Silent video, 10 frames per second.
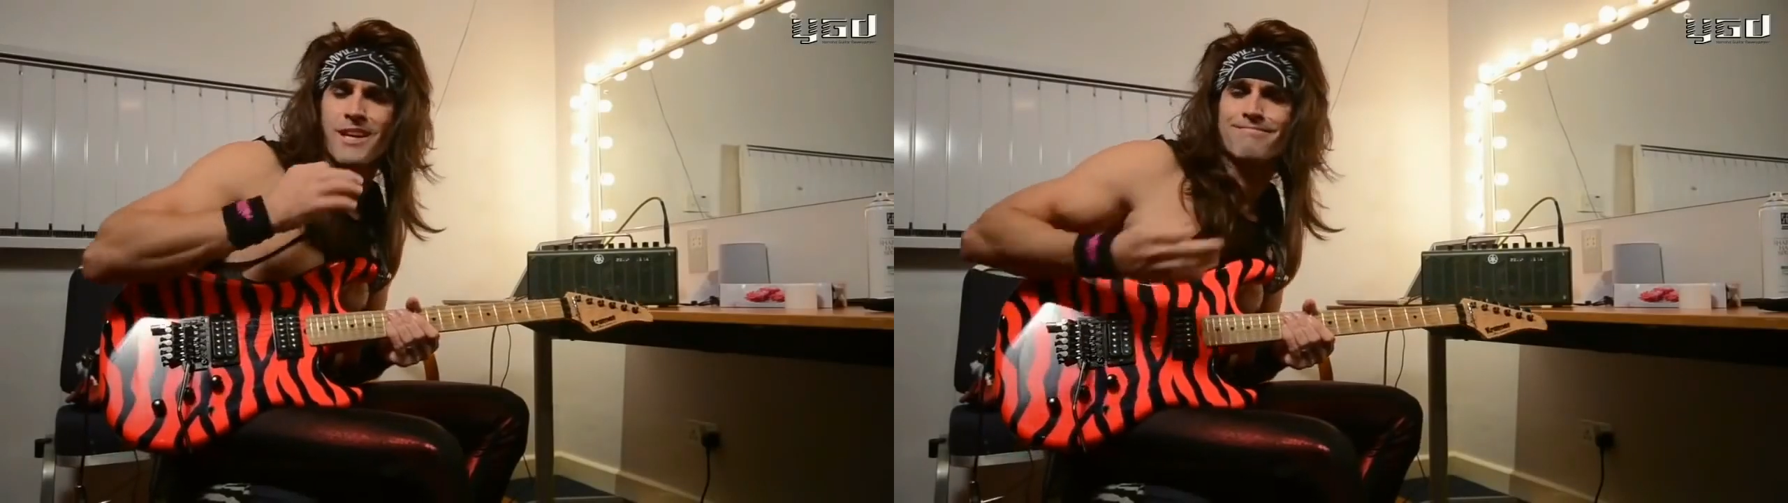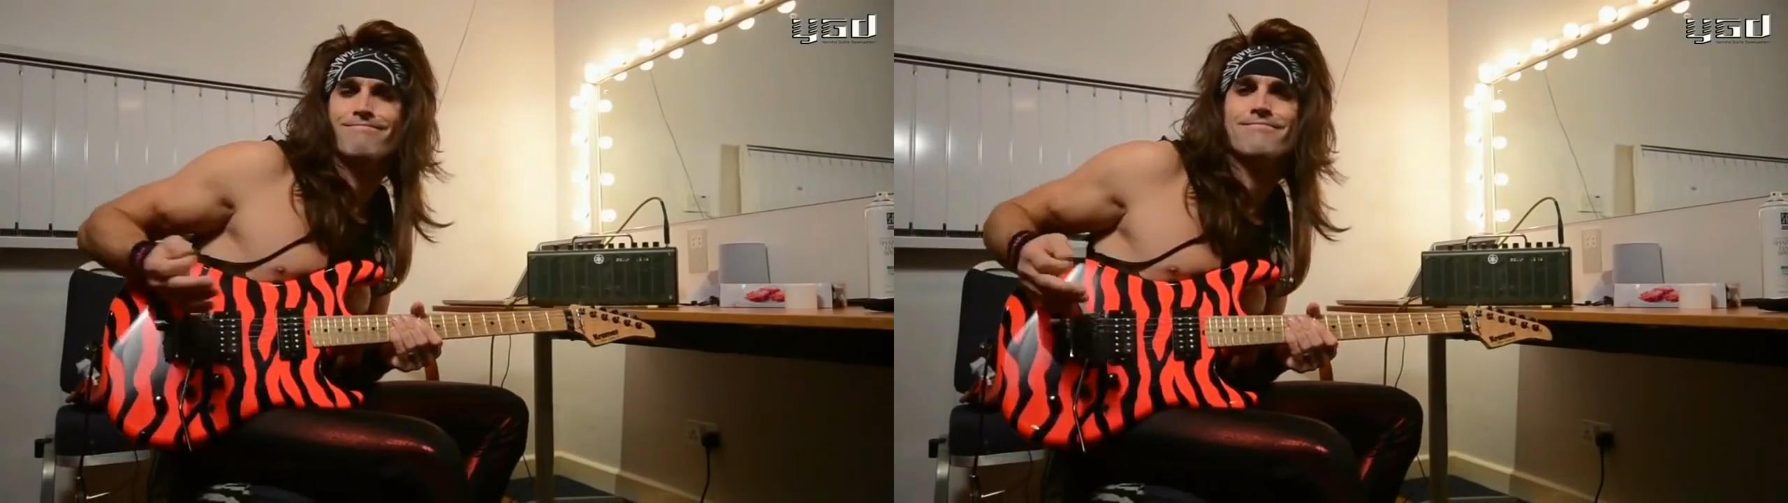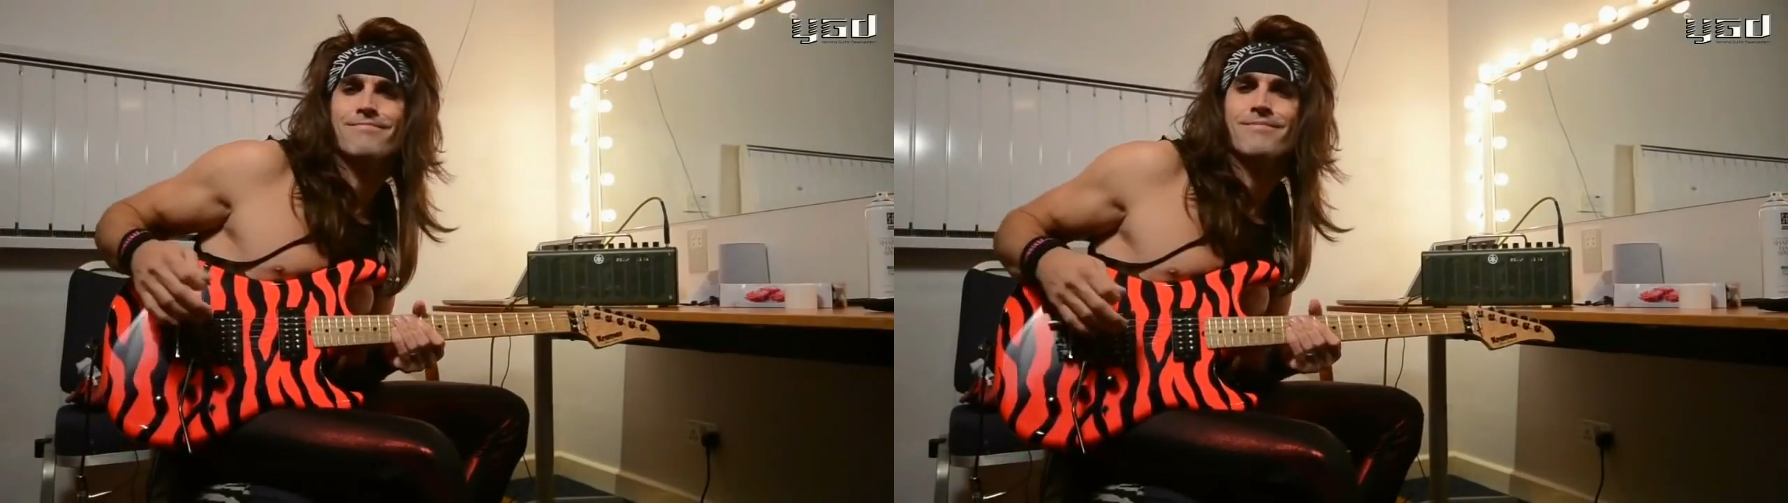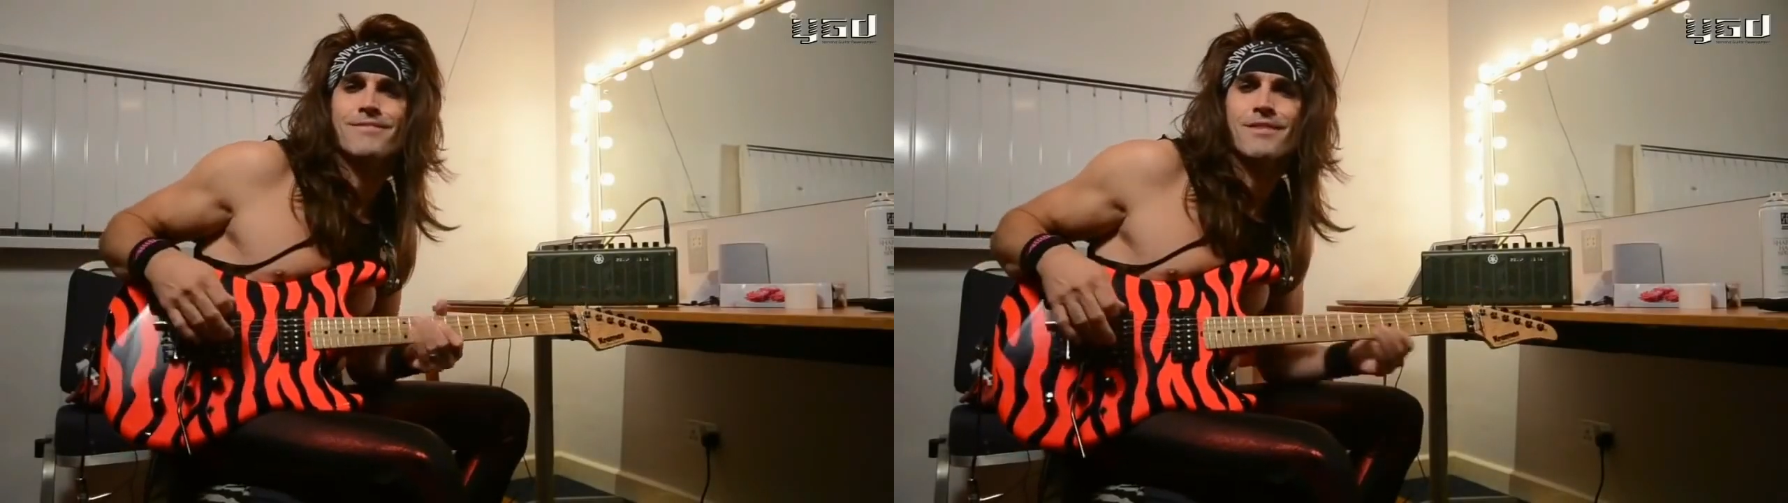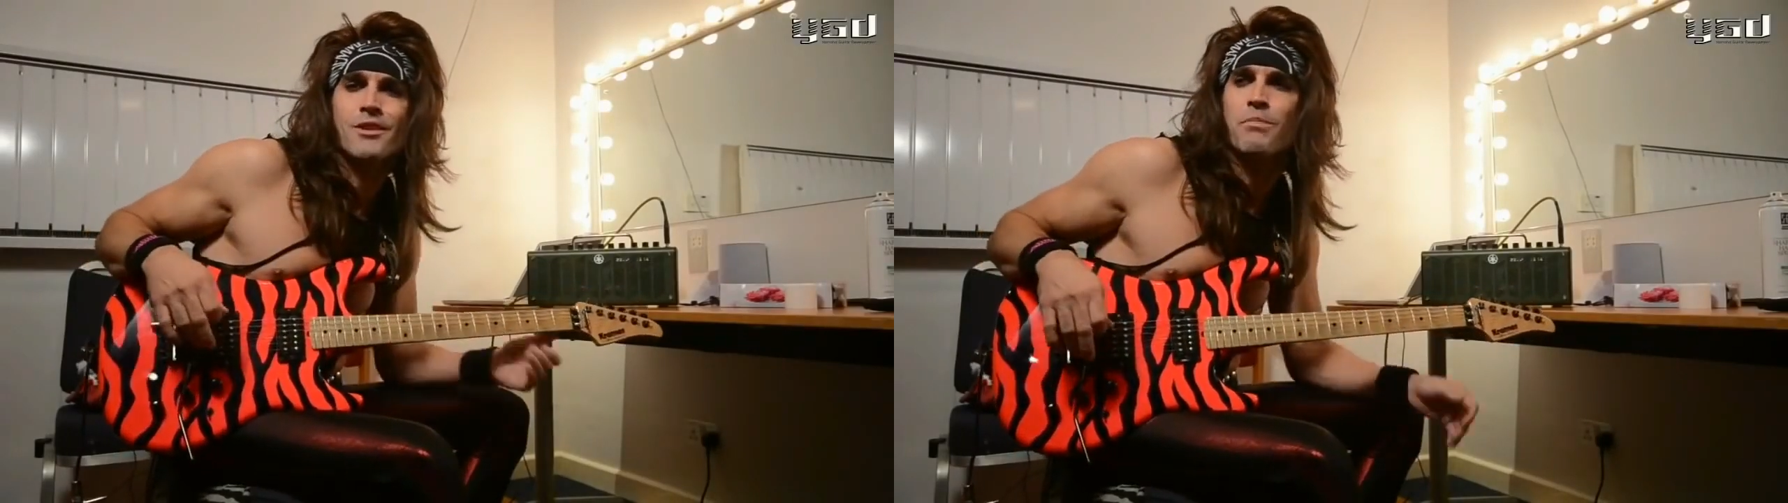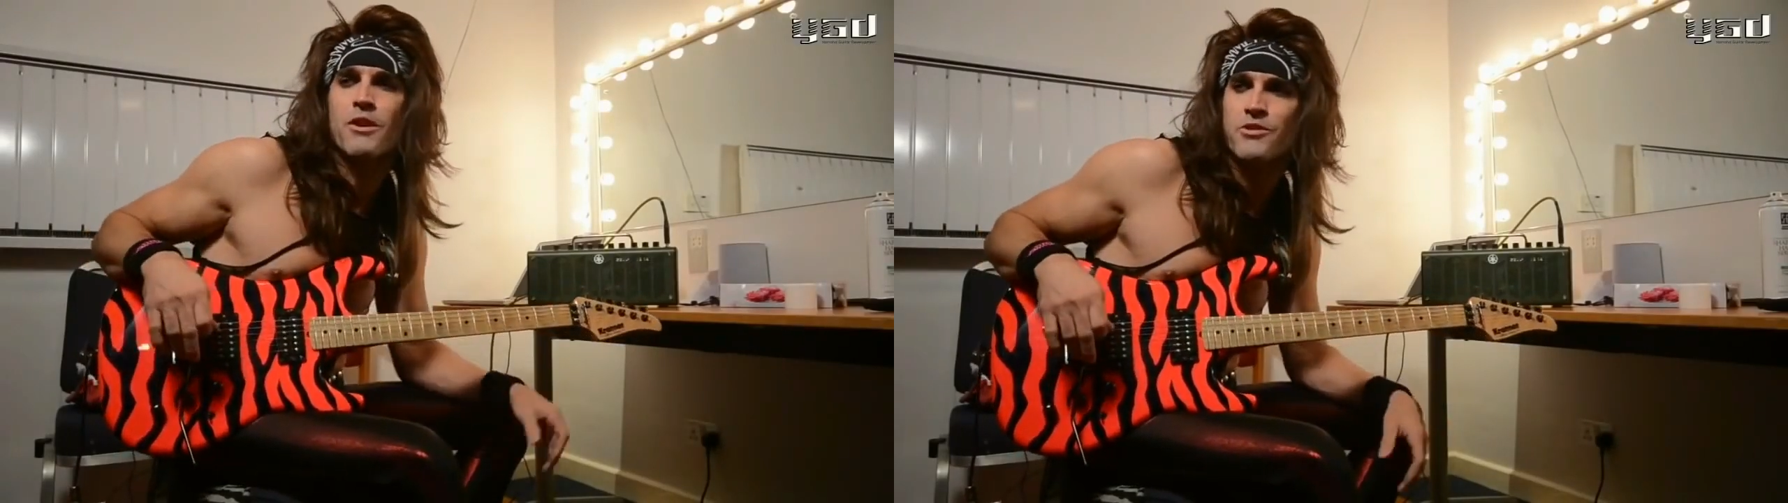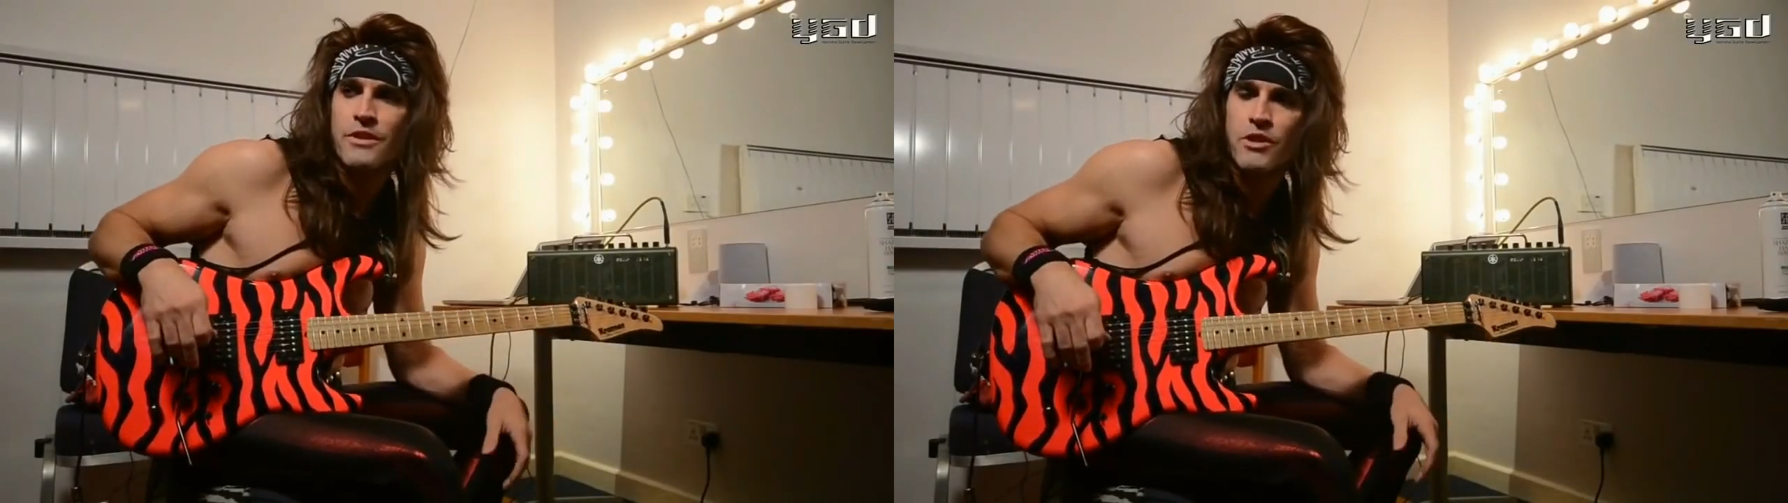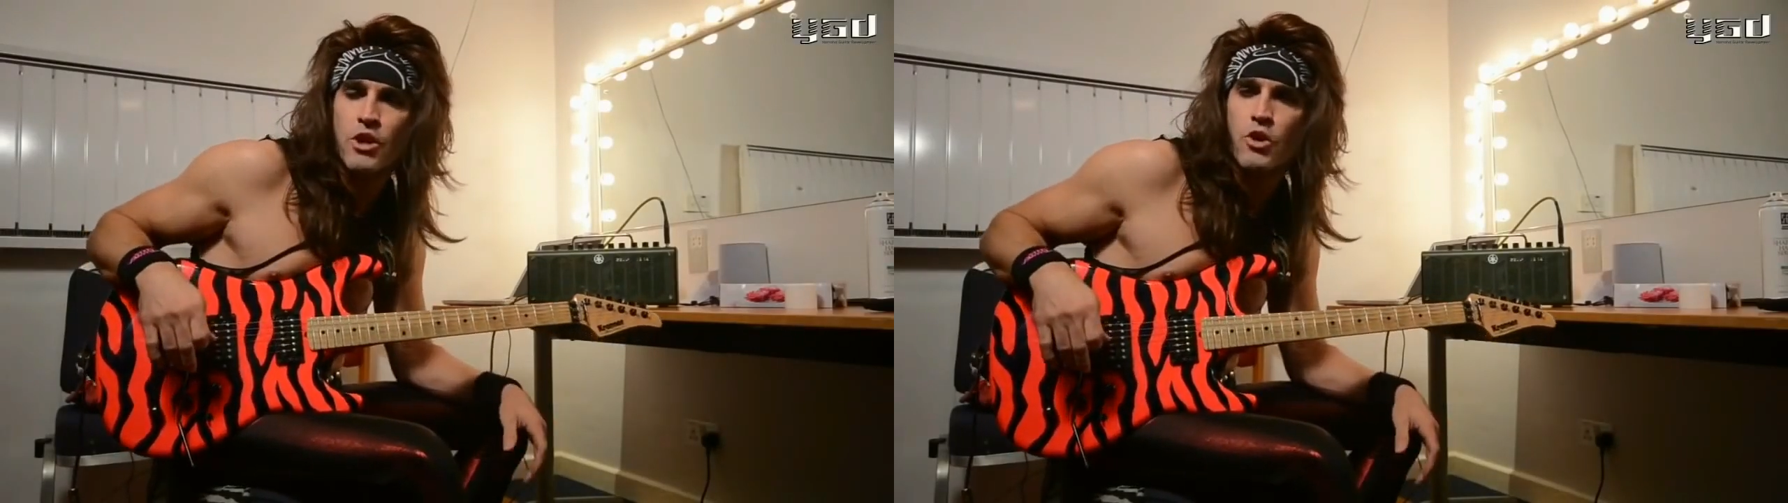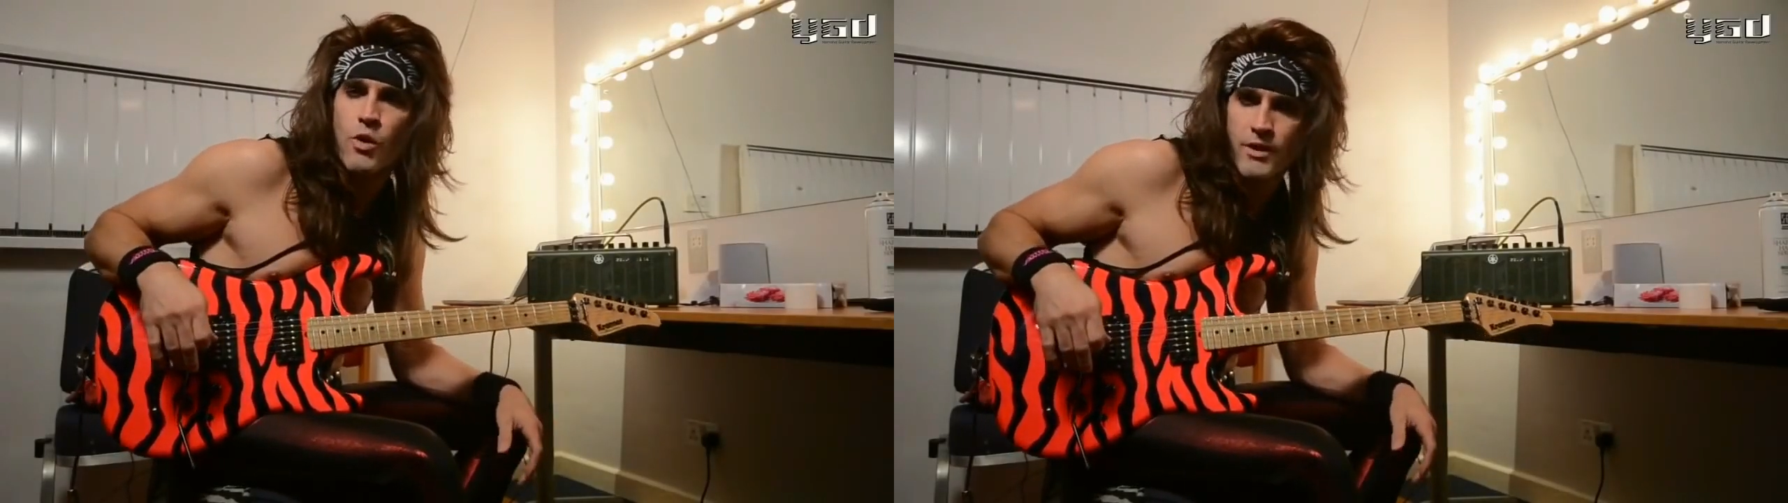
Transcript: can. Your parents don't even know you're